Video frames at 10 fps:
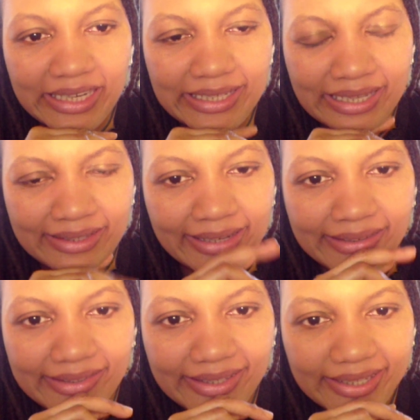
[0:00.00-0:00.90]
doesn't it?
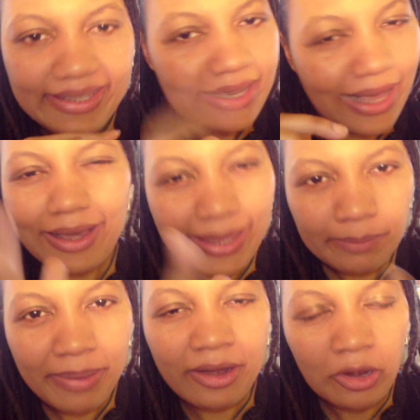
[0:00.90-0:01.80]
I'll get
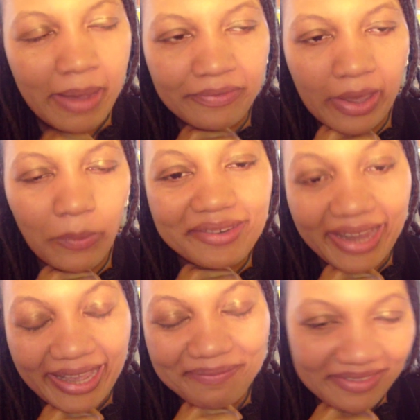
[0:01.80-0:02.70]
better about that one day.